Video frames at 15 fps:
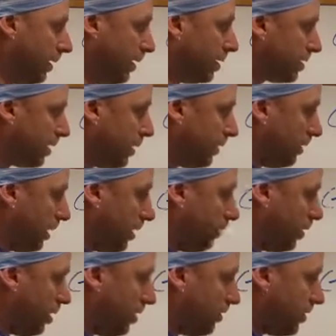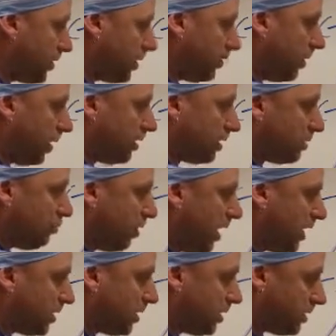So, and part of this awareness
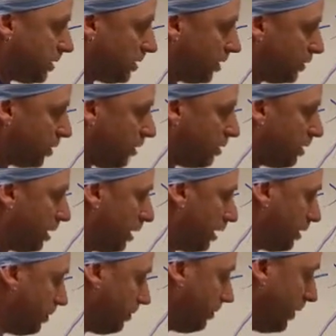process in the journaling